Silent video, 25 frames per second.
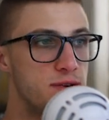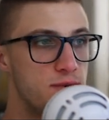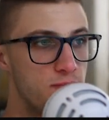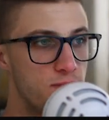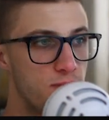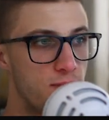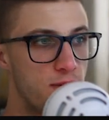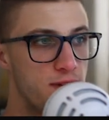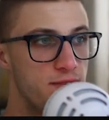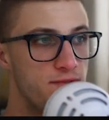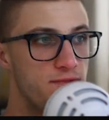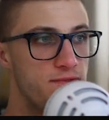
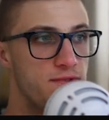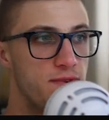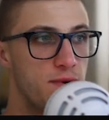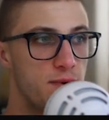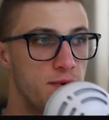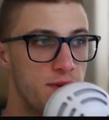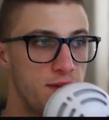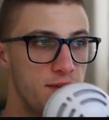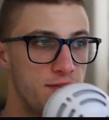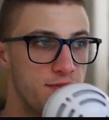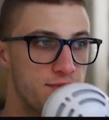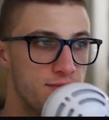
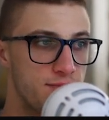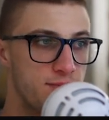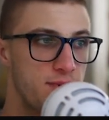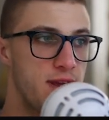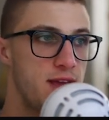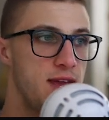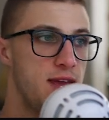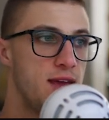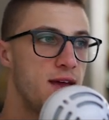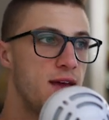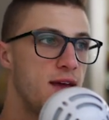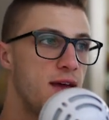
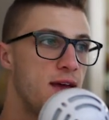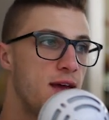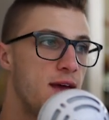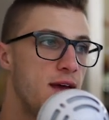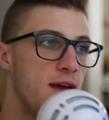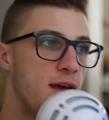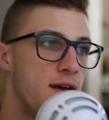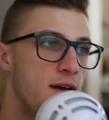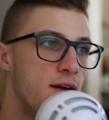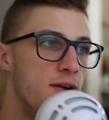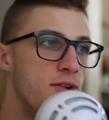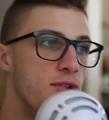143.
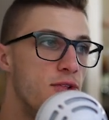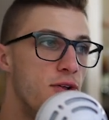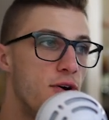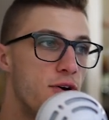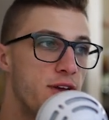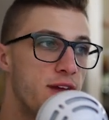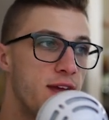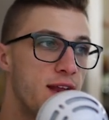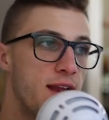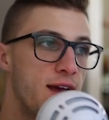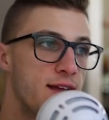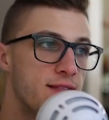
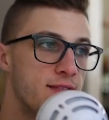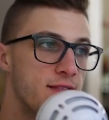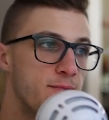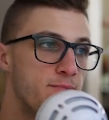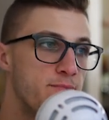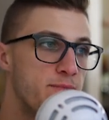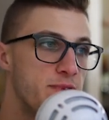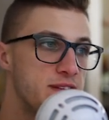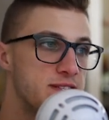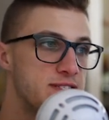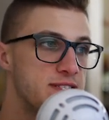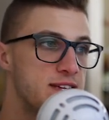Looking at the
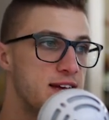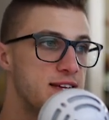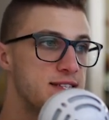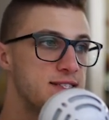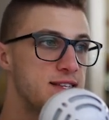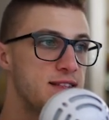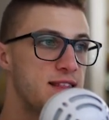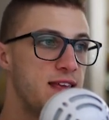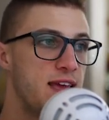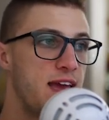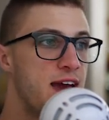bid size and the